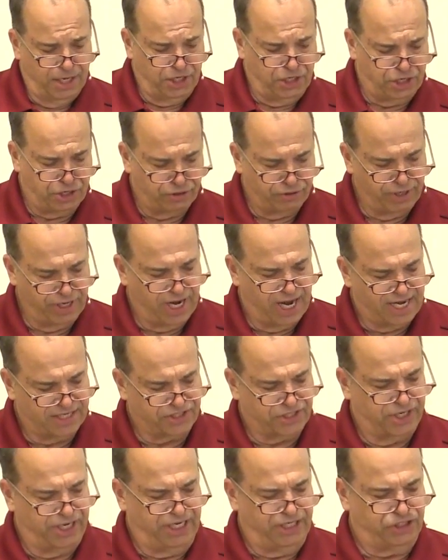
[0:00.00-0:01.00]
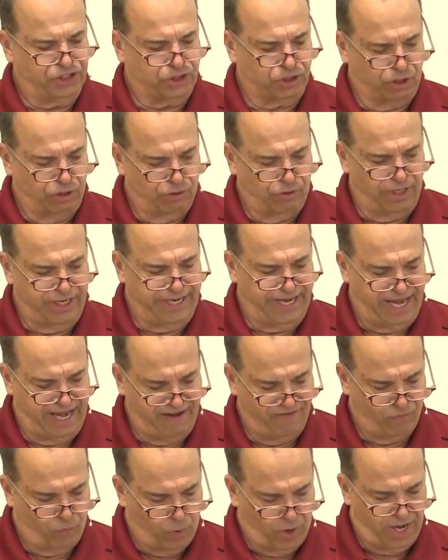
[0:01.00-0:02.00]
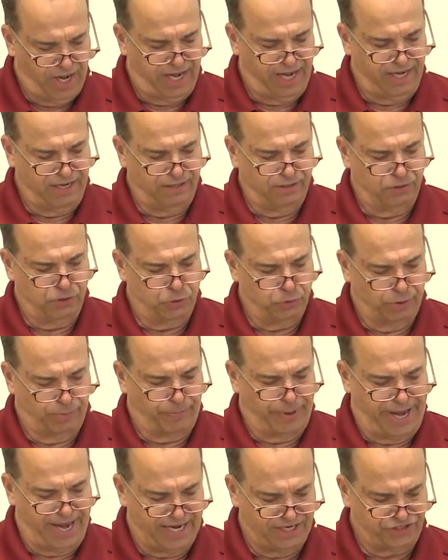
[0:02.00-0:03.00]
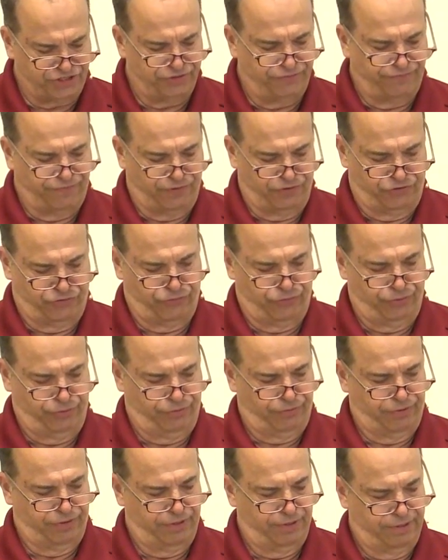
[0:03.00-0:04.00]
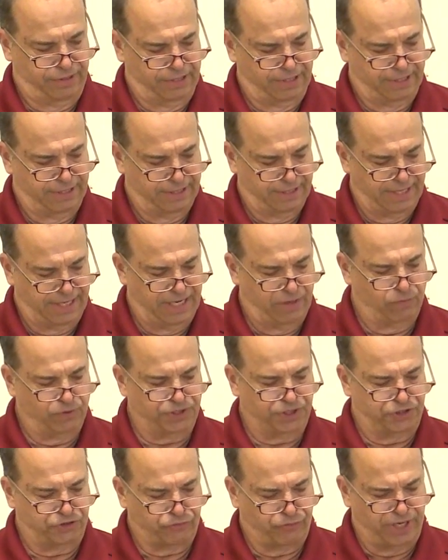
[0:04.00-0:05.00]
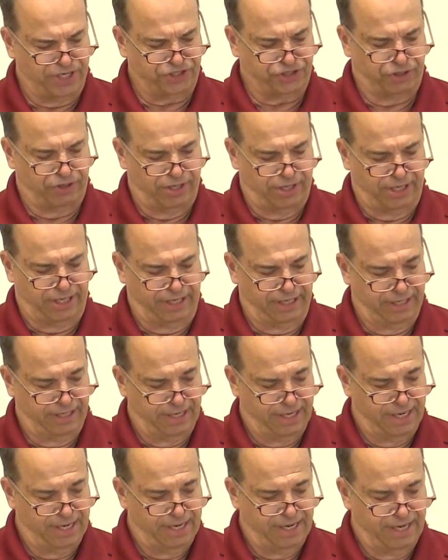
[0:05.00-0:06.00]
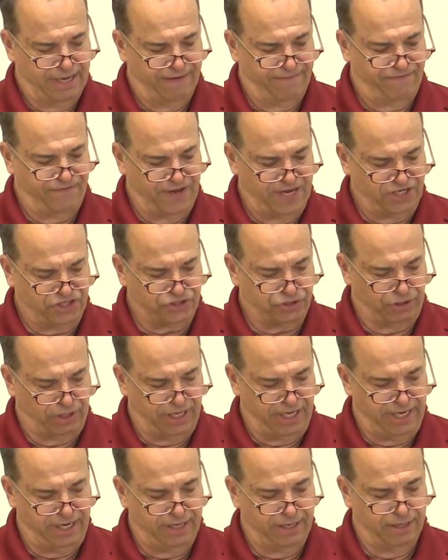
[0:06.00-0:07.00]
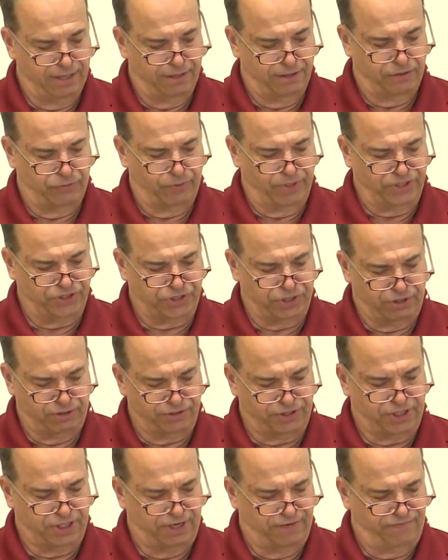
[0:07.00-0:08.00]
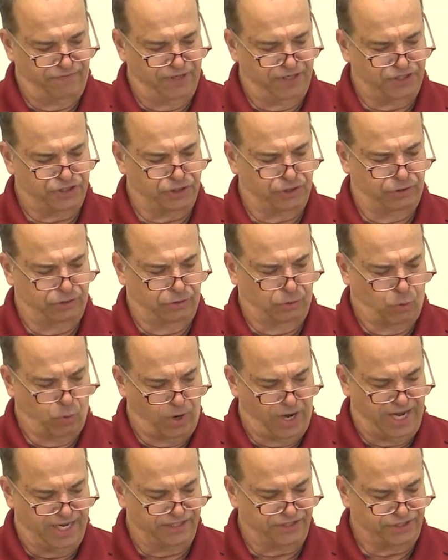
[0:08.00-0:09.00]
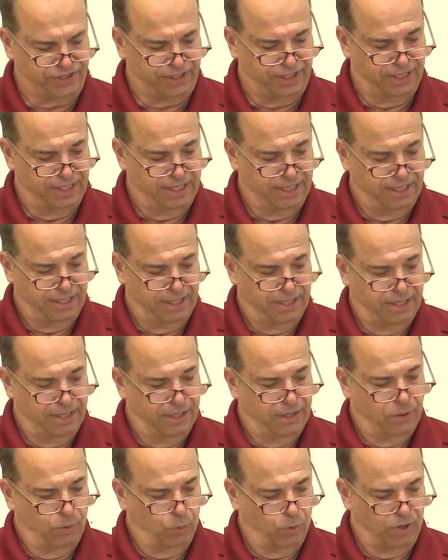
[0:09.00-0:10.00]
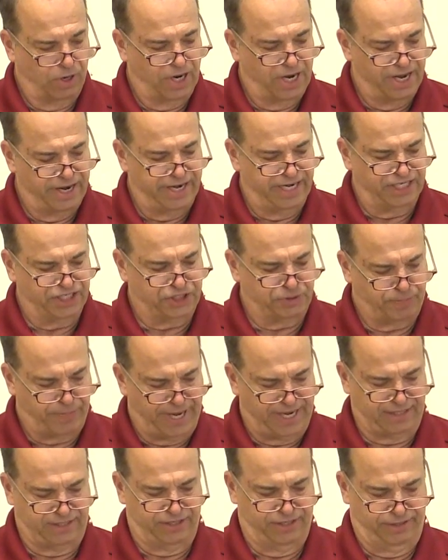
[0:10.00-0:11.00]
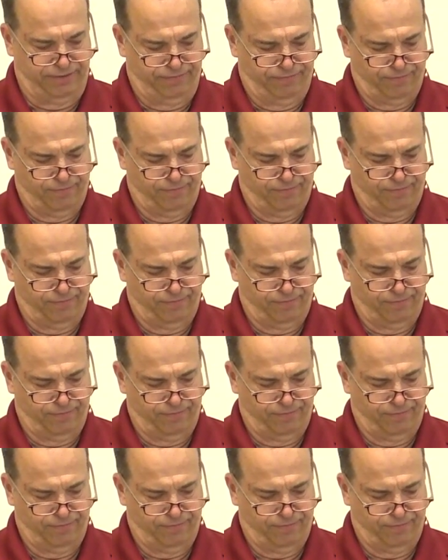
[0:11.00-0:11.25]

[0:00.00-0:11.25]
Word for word: Curiosity slowly gave way to a passion for truth. It was a treasure hunt. Eventually, the results of this quest were unexpected.